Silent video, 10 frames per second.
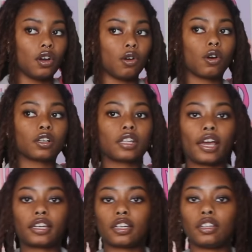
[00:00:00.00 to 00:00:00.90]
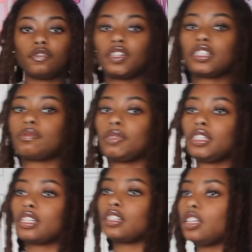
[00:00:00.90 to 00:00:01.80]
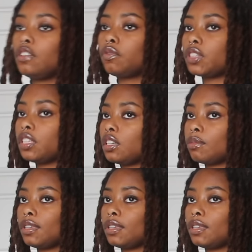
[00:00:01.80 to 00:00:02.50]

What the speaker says: Or like convince me to live with him.